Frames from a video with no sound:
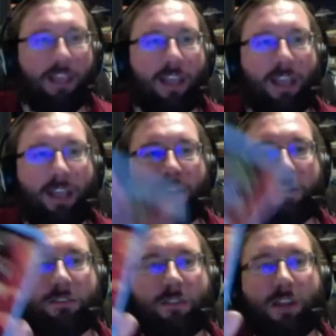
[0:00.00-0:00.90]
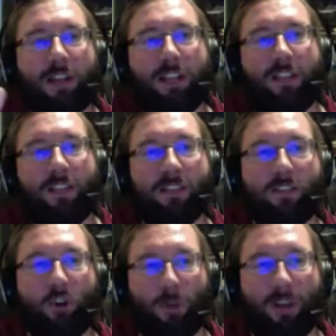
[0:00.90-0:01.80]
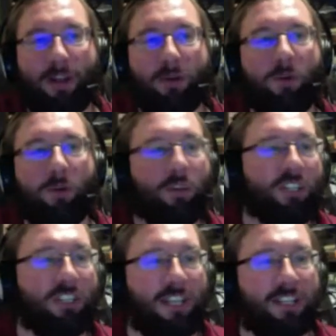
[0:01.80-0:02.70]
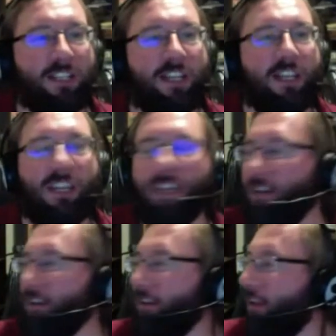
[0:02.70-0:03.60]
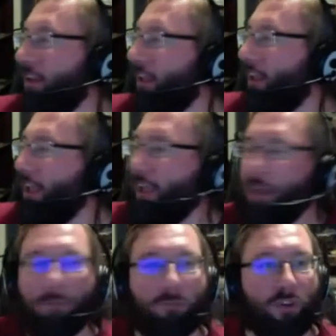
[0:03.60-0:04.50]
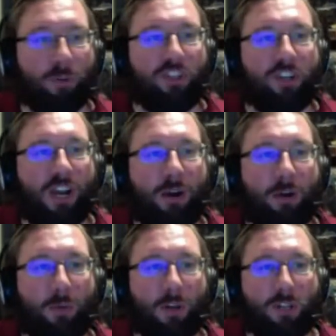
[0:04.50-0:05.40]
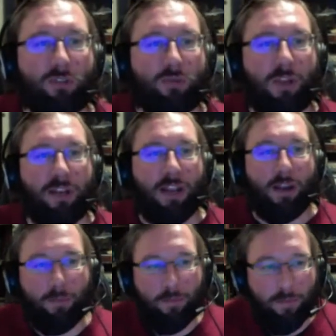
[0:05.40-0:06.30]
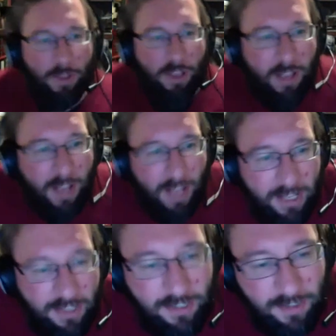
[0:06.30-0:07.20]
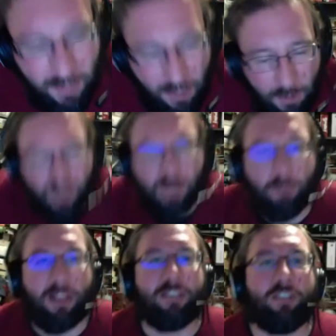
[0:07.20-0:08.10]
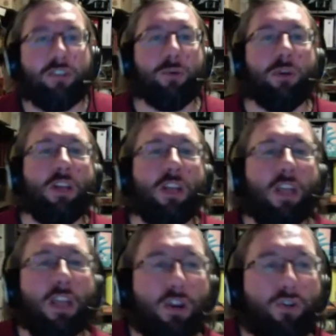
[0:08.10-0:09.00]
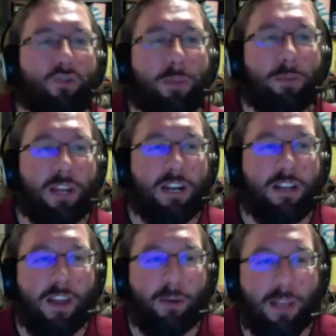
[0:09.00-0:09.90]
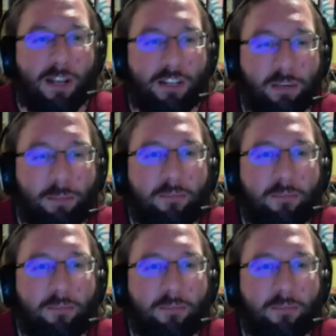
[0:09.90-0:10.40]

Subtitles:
And finally, This Is Normal Now, which is set in pretty much our world right now, as the Yellow King begins to creep into that reality.